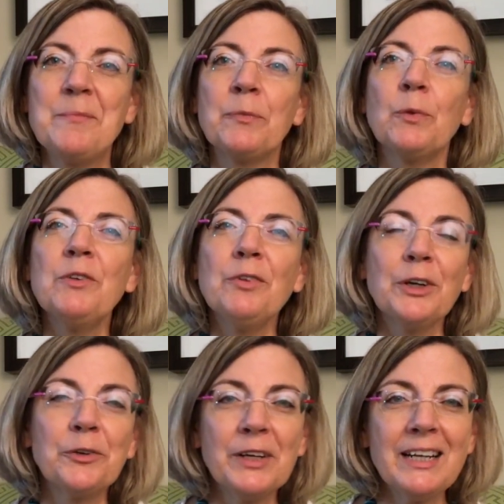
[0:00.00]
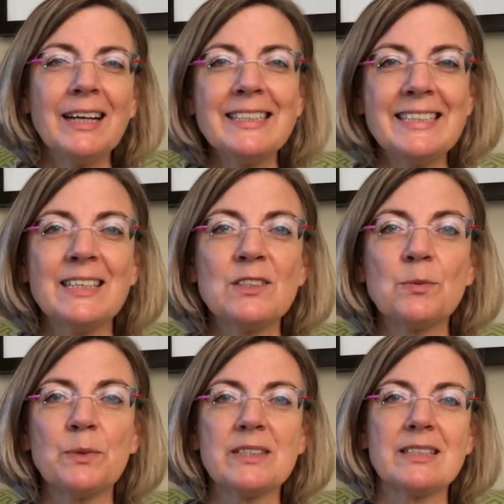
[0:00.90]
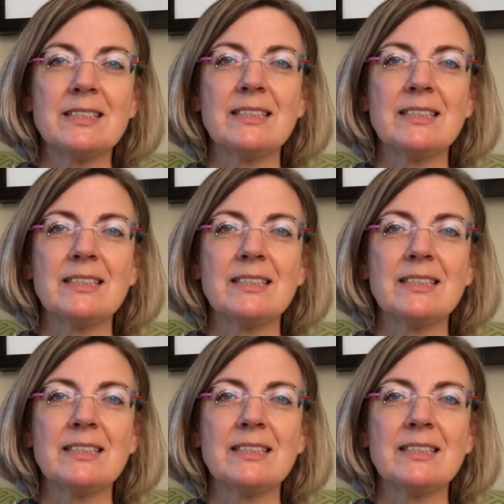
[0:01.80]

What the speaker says: One of our great ideas was to